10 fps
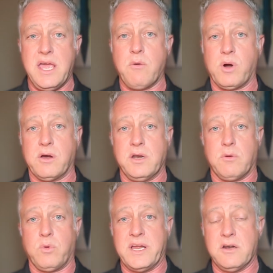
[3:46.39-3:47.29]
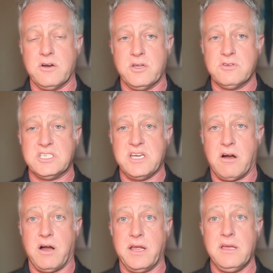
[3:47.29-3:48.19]
and we're going to reintroduce
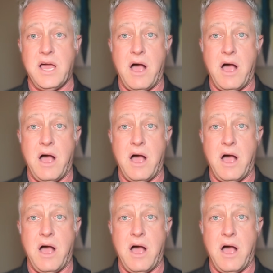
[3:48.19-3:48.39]
dairy,